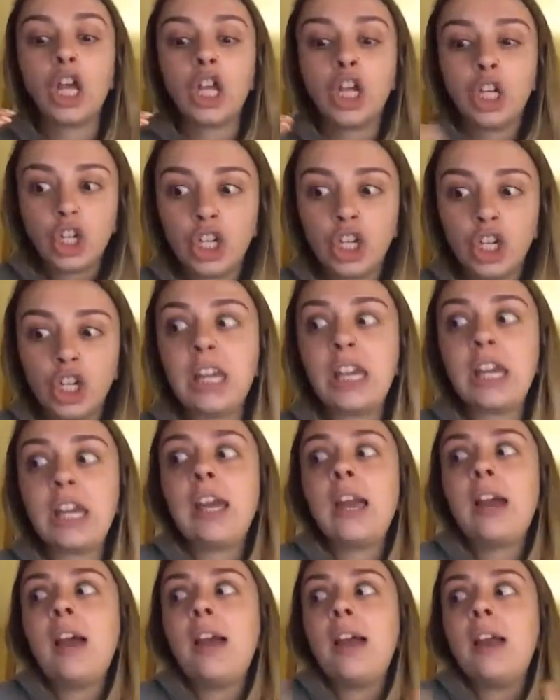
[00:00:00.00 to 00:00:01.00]

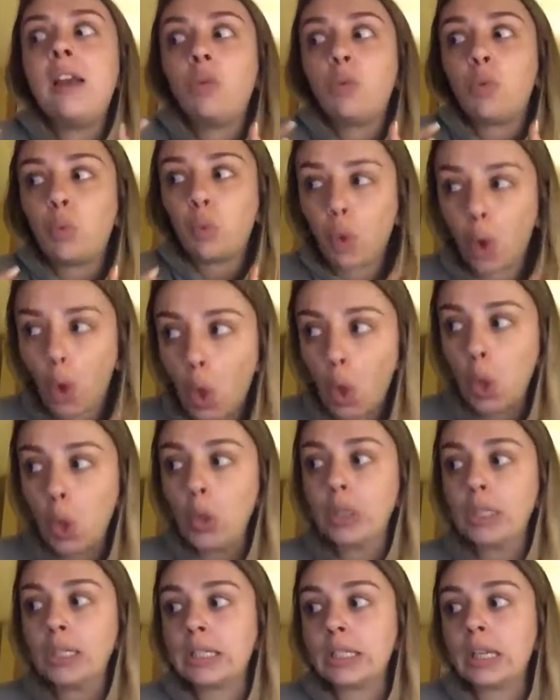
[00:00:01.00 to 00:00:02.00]
she
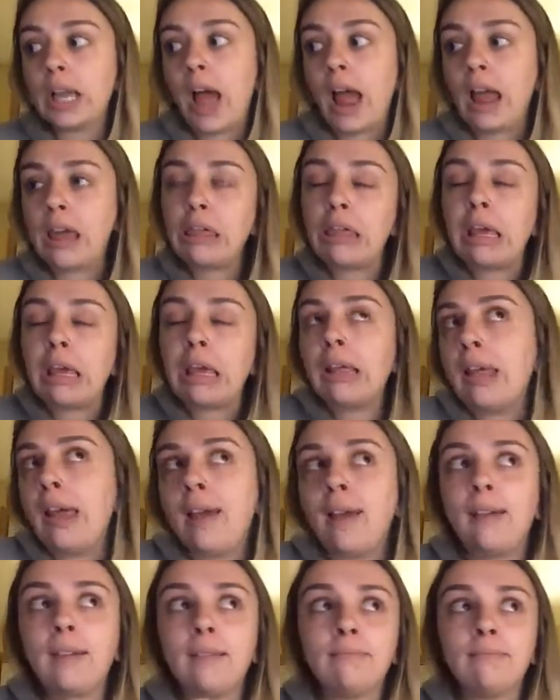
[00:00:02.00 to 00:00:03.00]
enrolls. I feel
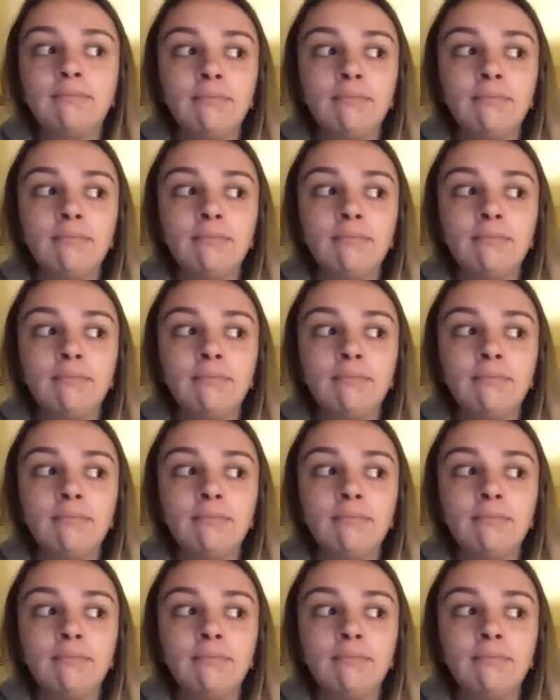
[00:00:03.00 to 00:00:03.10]
like